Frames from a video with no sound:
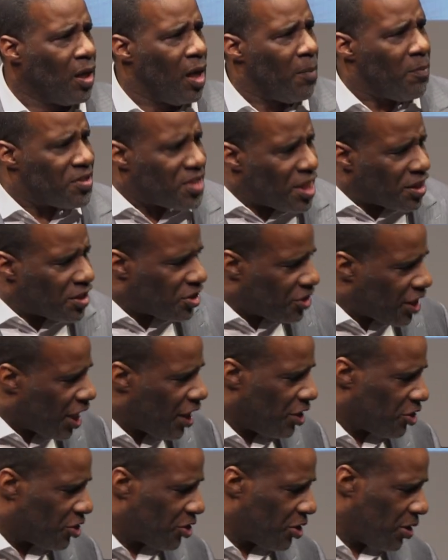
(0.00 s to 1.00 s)
I'm going to set the
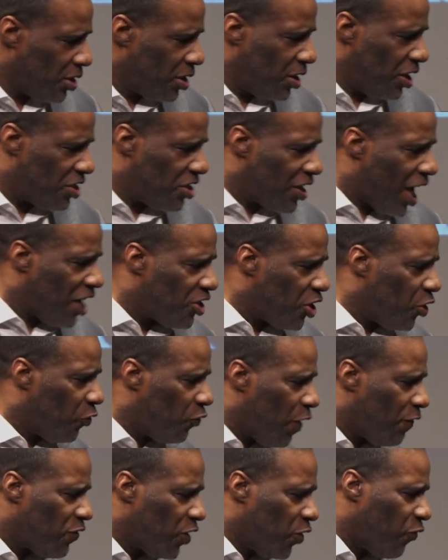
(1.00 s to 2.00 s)
stage. It's
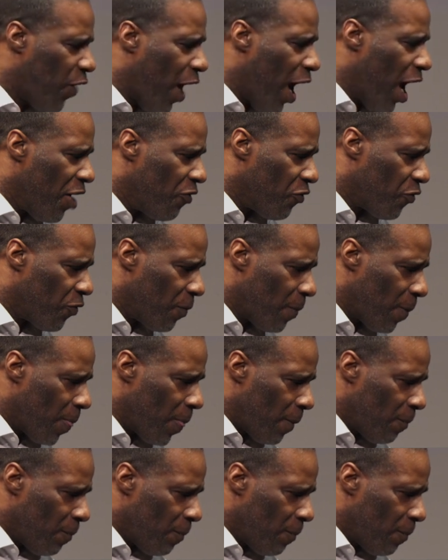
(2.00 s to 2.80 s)
1955.